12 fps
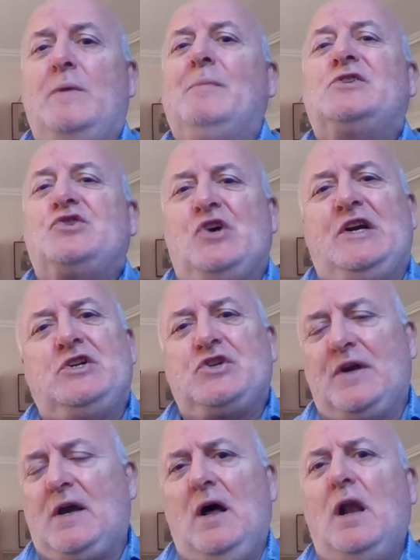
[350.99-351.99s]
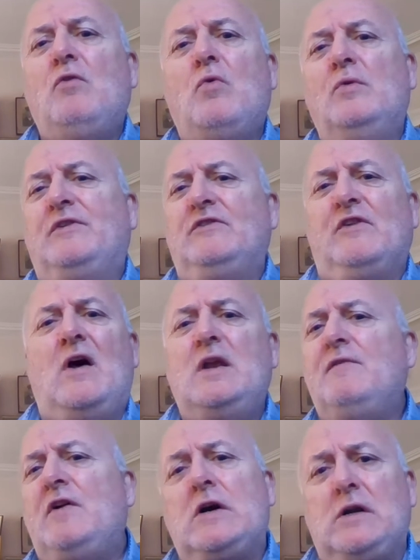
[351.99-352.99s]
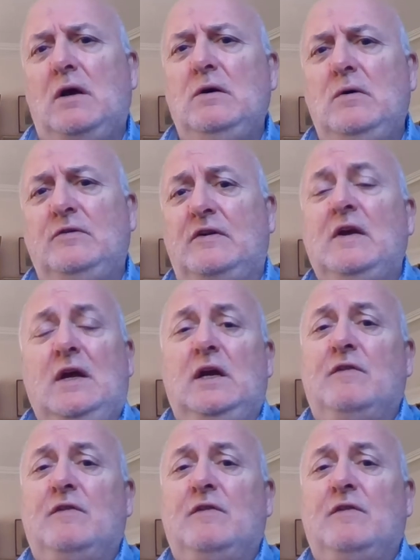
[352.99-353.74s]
we must change the colour or design of our clothes,